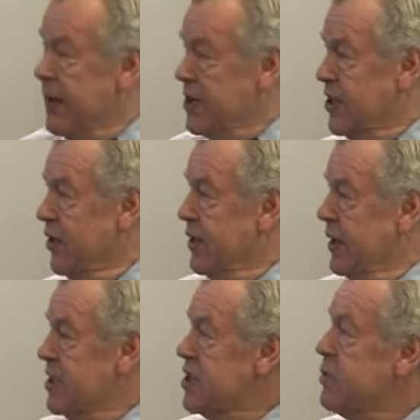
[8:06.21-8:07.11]
So
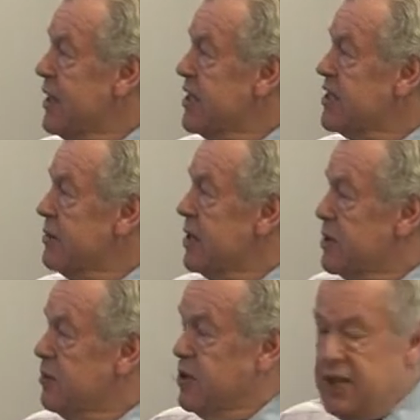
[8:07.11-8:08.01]
this is why they're
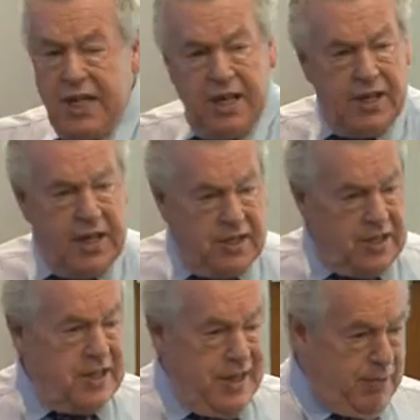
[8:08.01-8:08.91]
sometimes put together as a
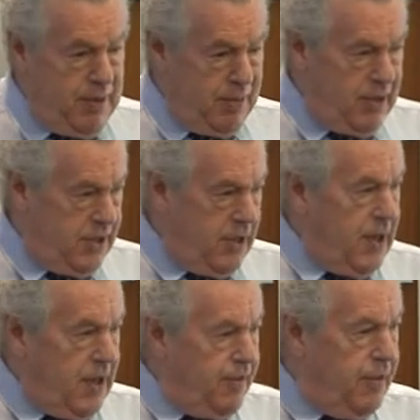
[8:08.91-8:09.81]
supplement
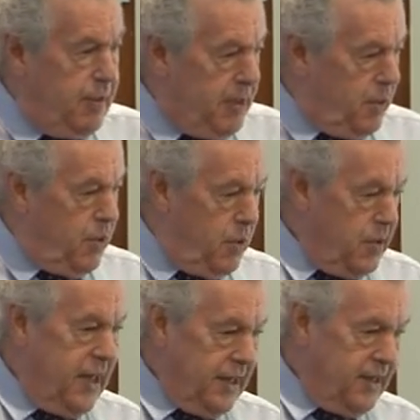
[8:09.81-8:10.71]
for people who
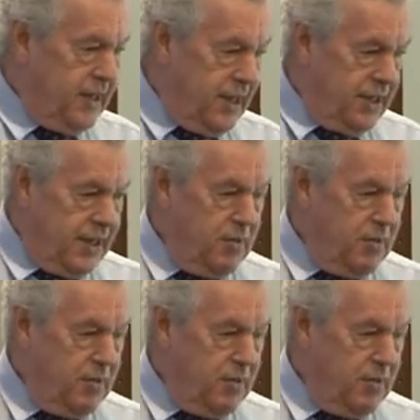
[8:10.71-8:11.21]
are exercising.